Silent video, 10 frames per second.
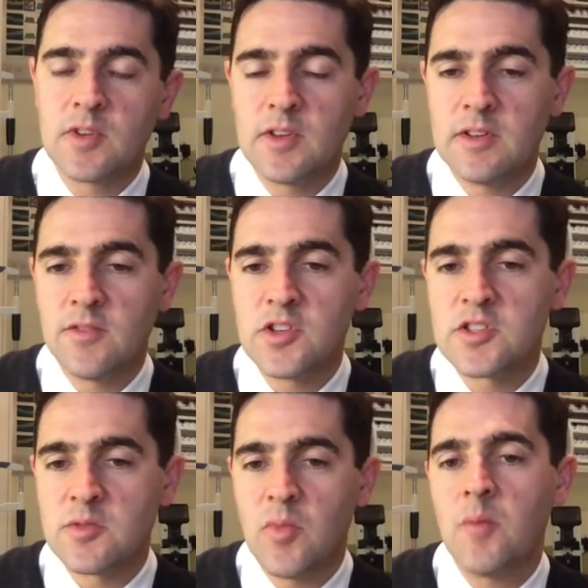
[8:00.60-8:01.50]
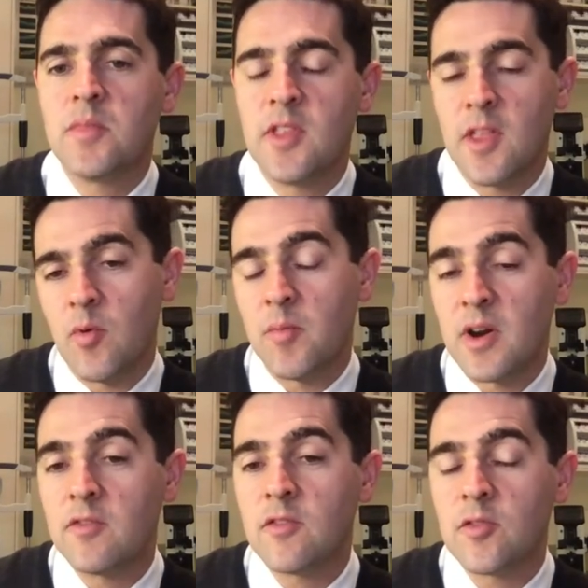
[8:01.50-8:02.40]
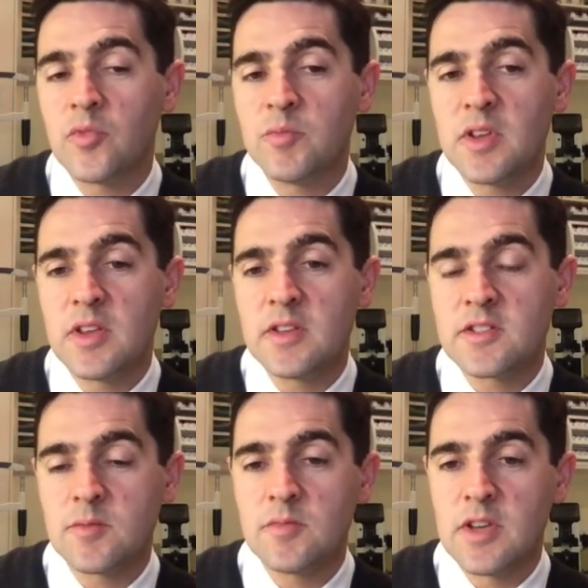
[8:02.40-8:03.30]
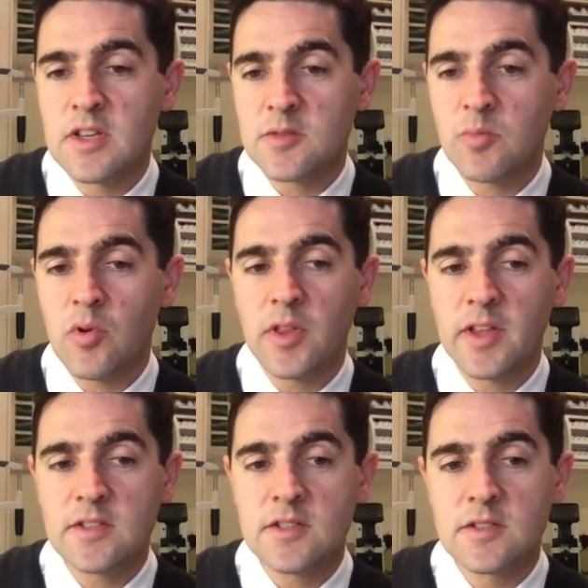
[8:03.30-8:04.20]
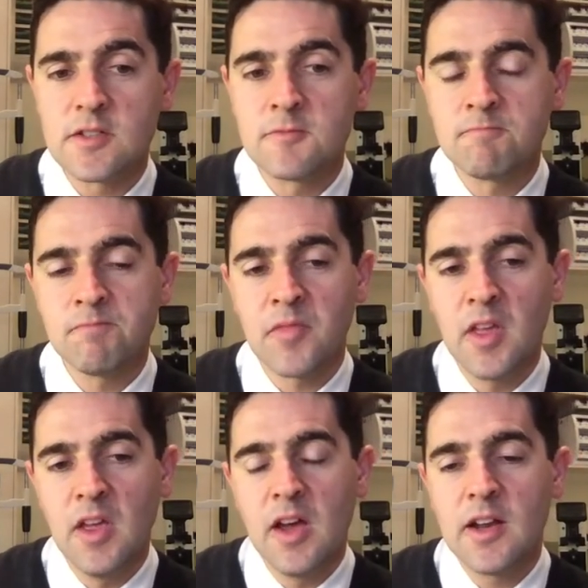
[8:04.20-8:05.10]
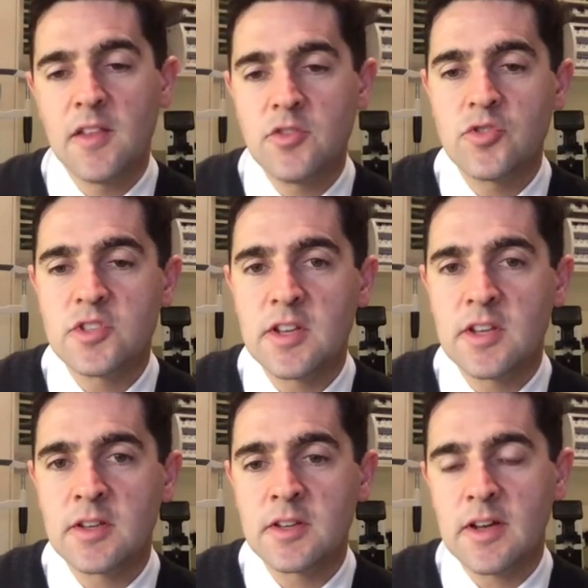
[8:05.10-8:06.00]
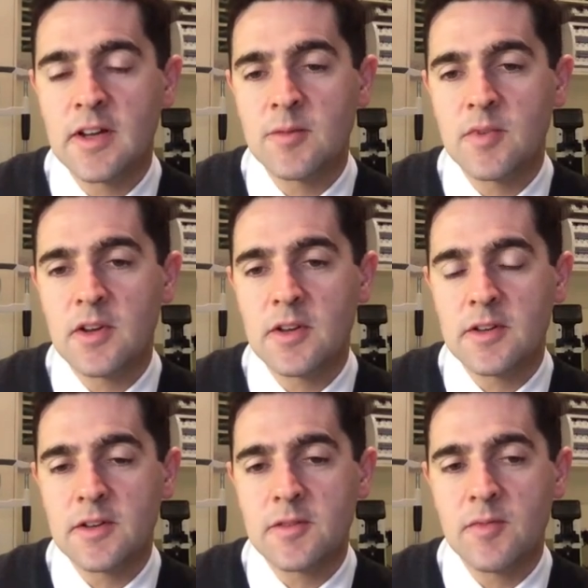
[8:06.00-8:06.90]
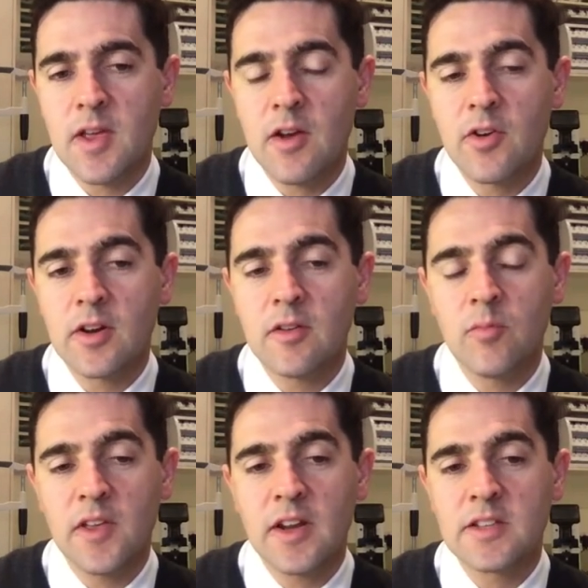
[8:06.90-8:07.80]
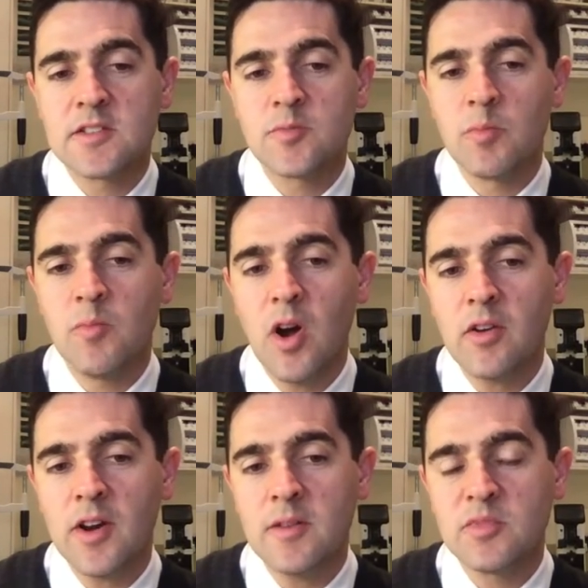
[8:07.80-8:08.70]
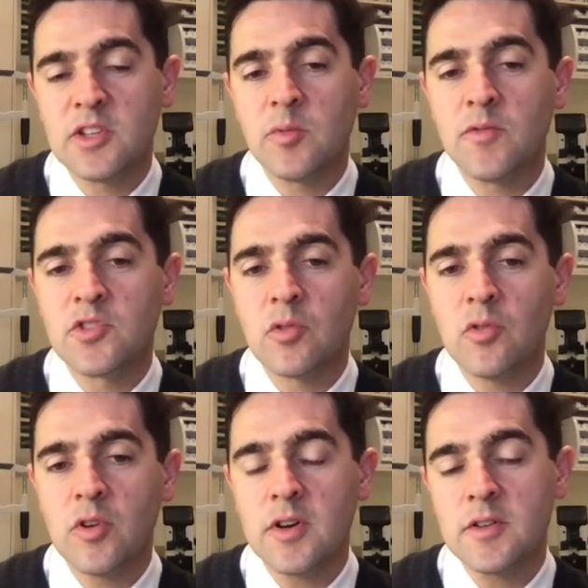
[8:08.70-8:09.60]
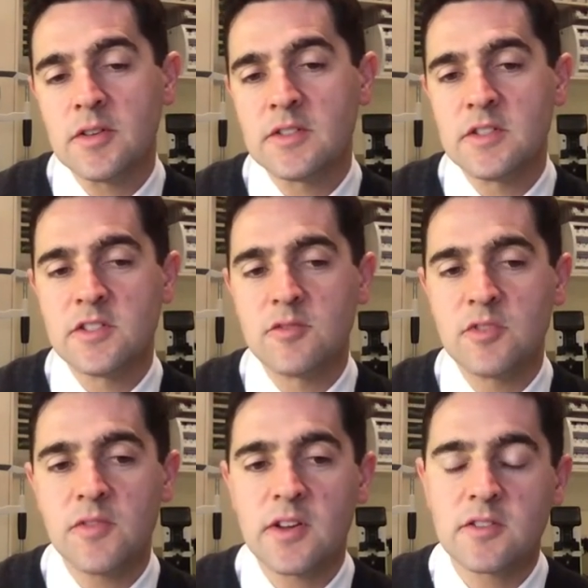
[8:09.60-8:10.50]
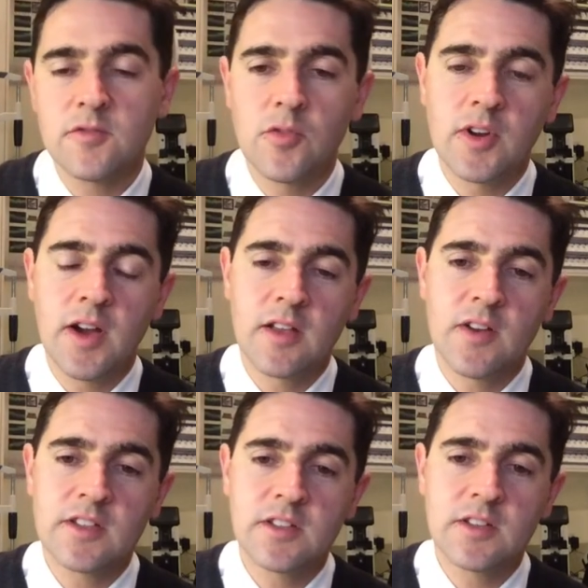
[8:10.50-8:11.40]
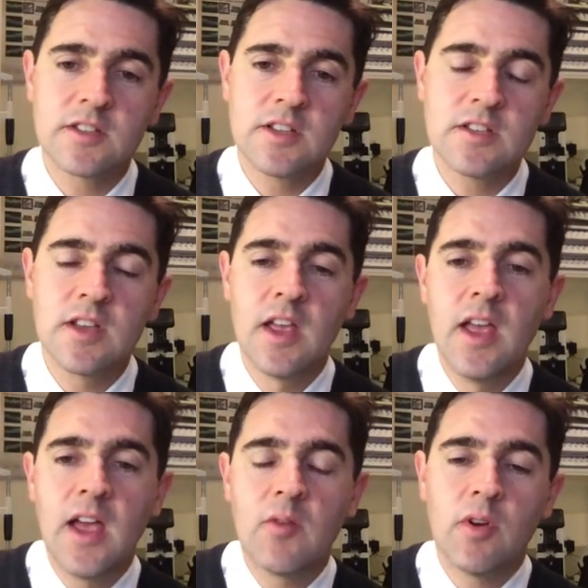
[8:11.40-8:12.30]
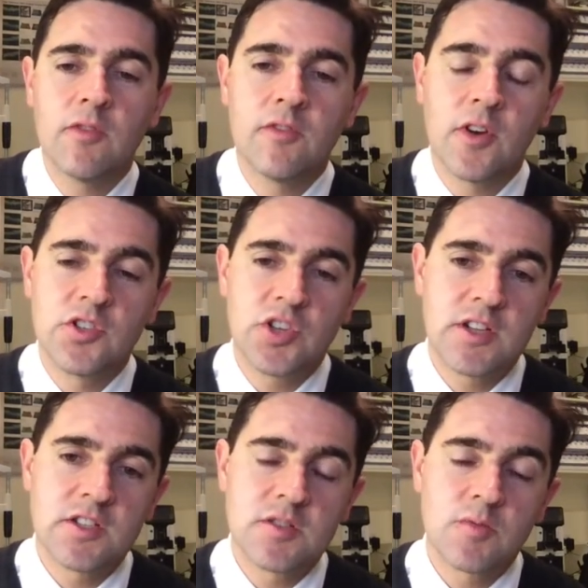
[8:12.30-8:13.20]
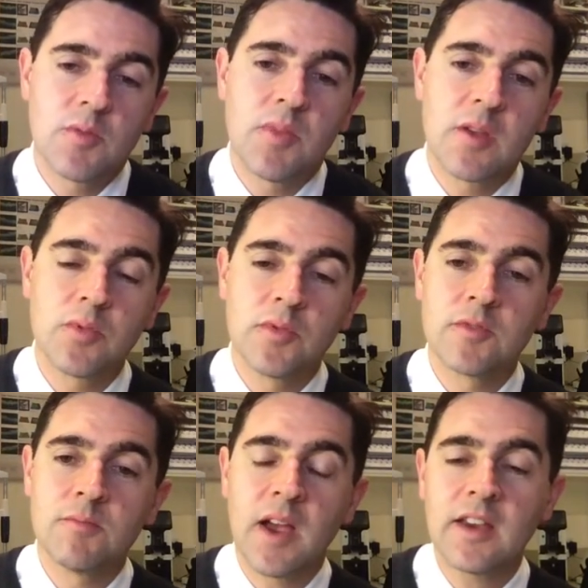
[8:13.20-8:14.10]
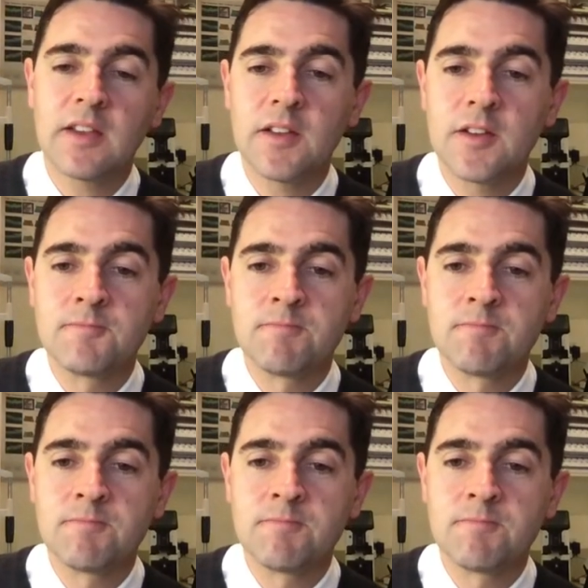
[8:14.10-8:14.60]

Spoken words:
interventions that they might benefit from would be some near support lenses. Another interesting area with headaches is with migraine, particularly with visual aura, because this is a risk factor for cardiovascular disease. And we often find changes with people's macular